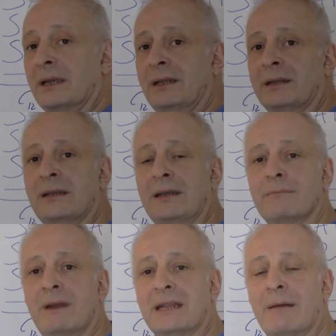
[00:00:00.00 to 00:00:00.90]
It is
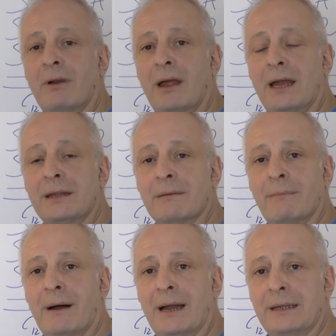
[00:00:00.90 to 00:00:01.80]
metabolized
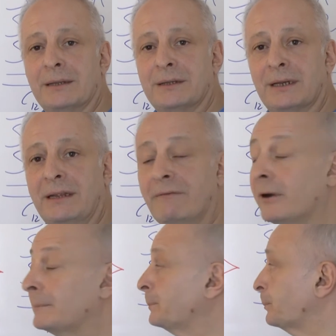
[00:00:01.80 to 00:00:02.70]
by the
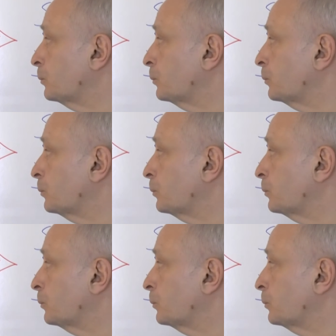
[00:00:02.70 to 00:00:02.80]
liver